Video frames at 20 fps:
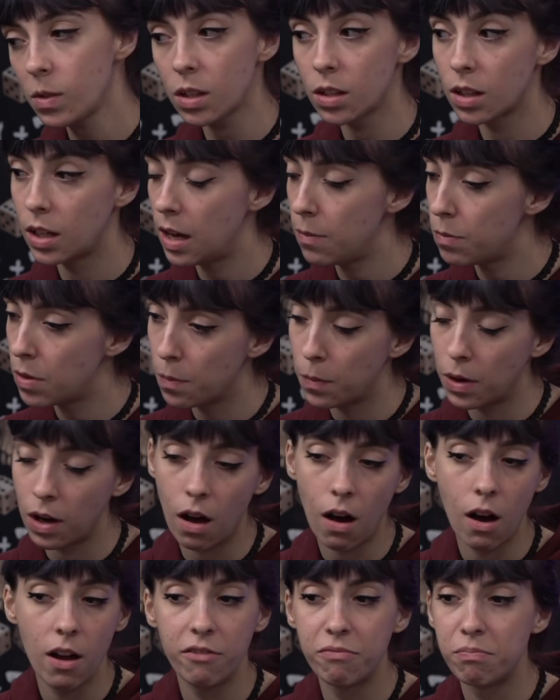keep them
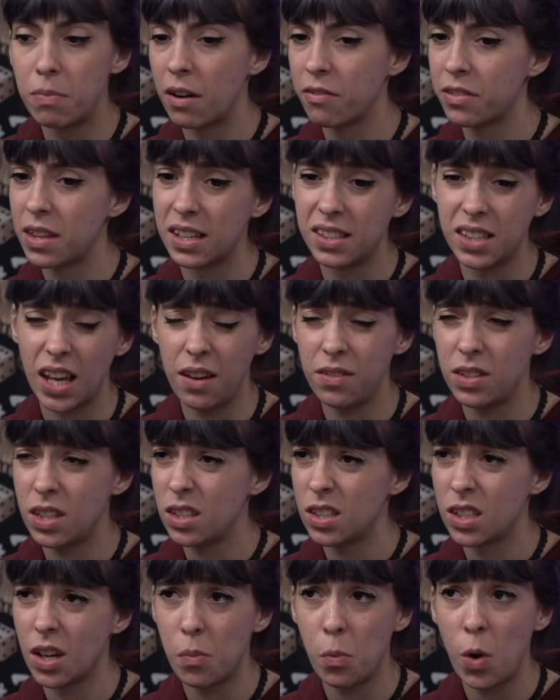alive, buff their saves
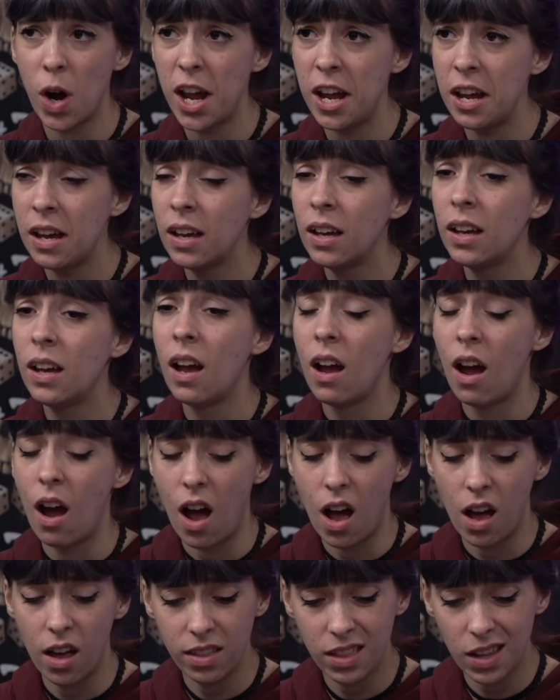in some way,
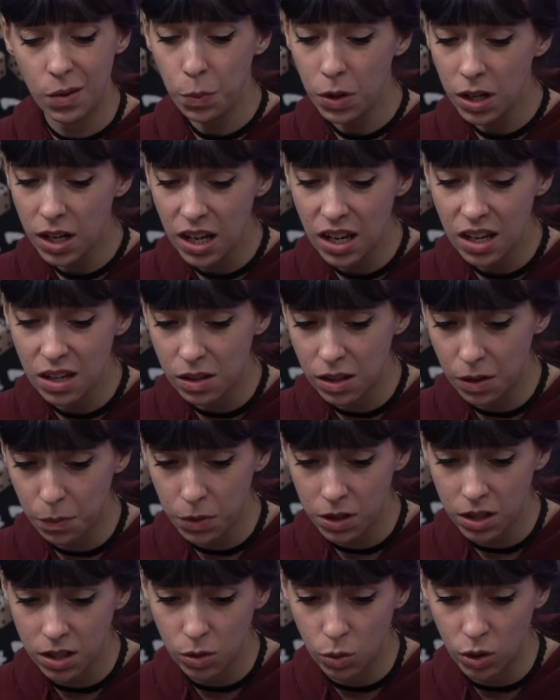they're pretty
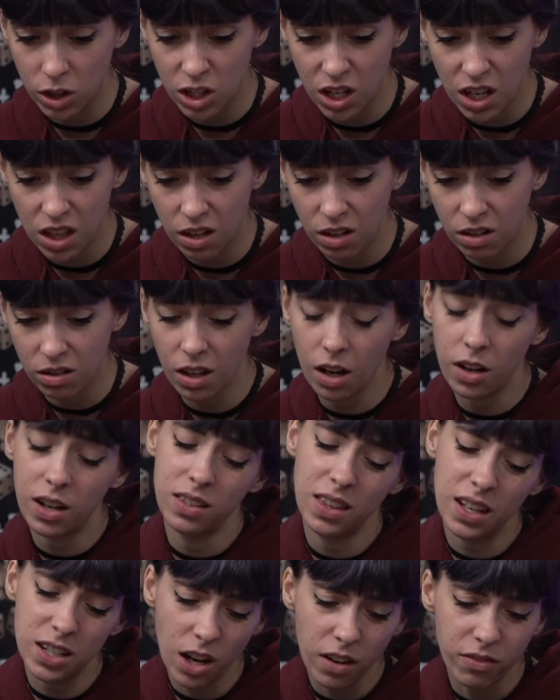squishy.
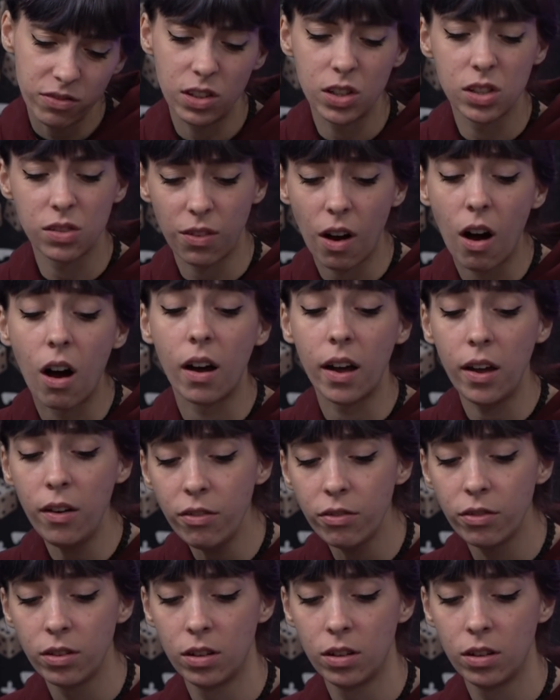They're toughness 5.